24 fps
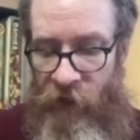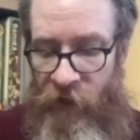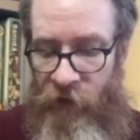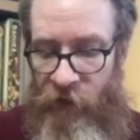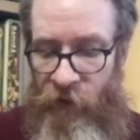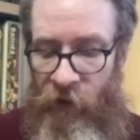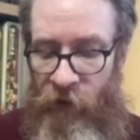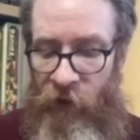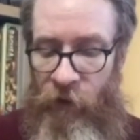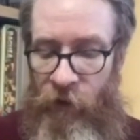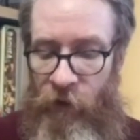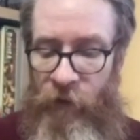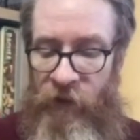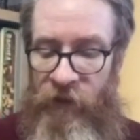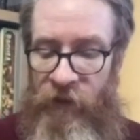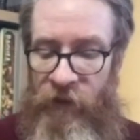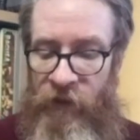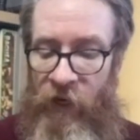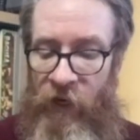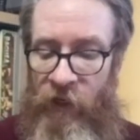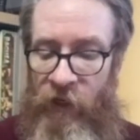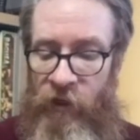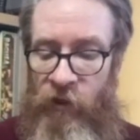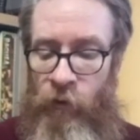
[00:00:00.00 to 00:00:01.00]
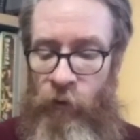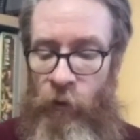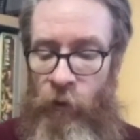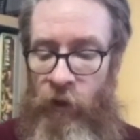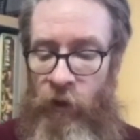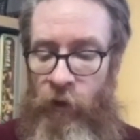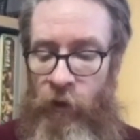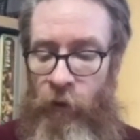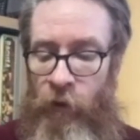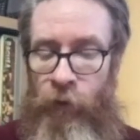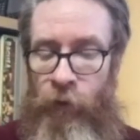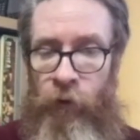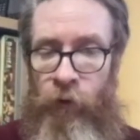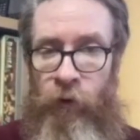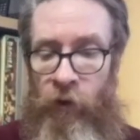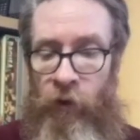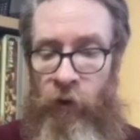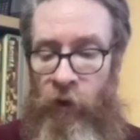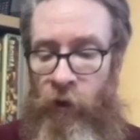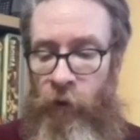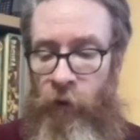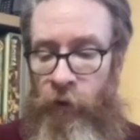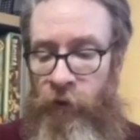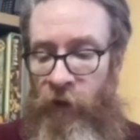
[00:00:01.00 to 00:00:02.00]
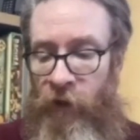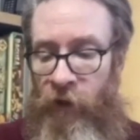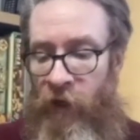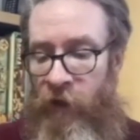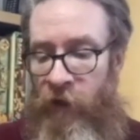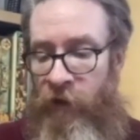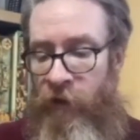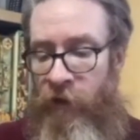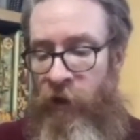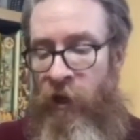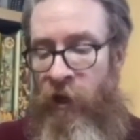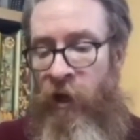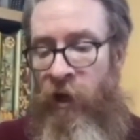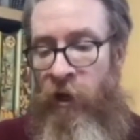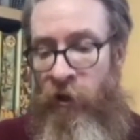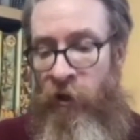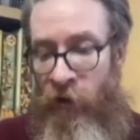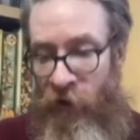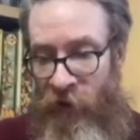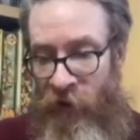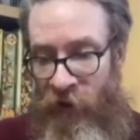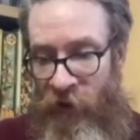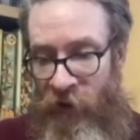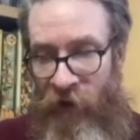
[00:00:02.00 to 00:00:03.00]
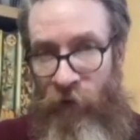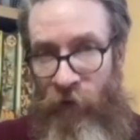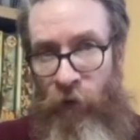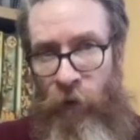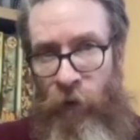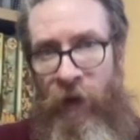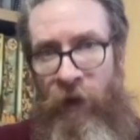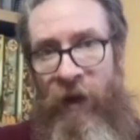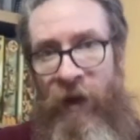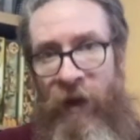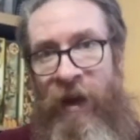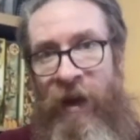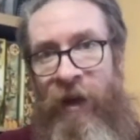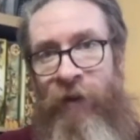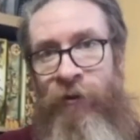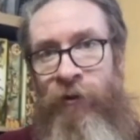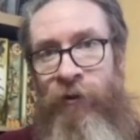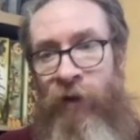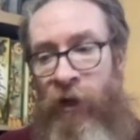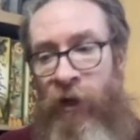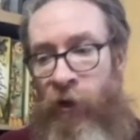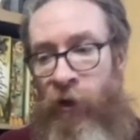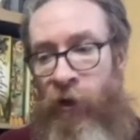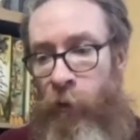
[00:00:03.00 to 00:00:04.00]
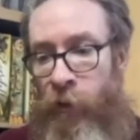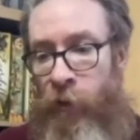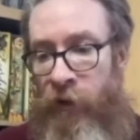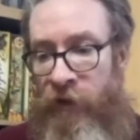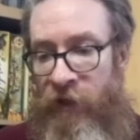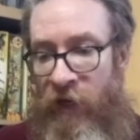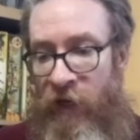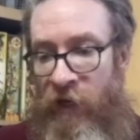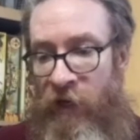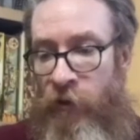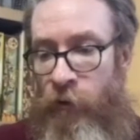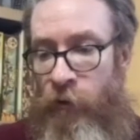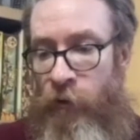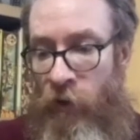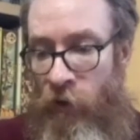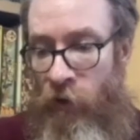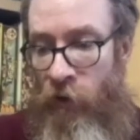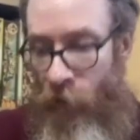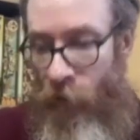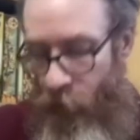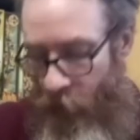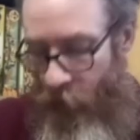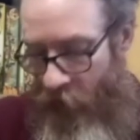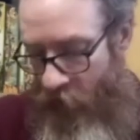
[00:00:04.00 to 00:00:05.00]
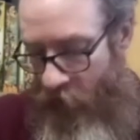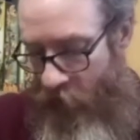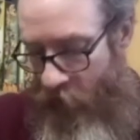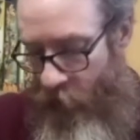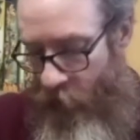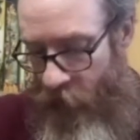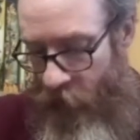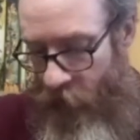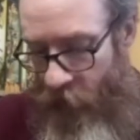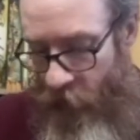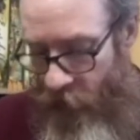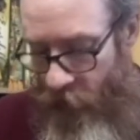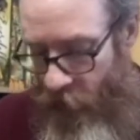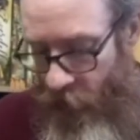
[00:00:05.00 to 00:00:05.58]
It's like a metallic swirl through the gold dice, just to give them that extra little pizzazz when you're playing with those and